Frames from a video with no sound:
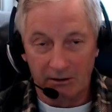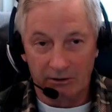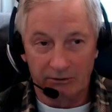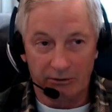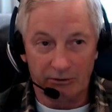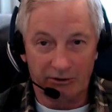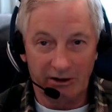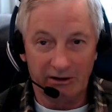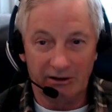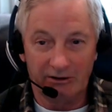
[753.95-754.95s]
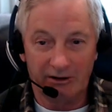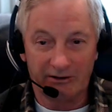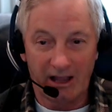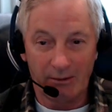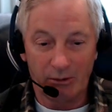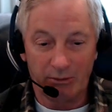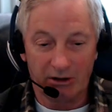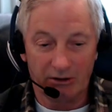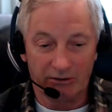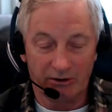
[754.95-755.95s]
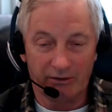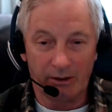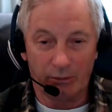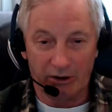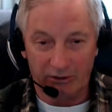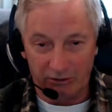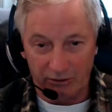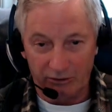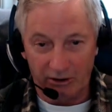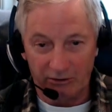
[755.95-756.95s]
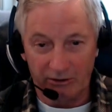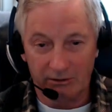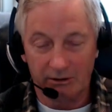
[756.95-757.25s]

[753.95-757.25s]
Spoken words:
So you're seeing these things happen because the vibrations are changing.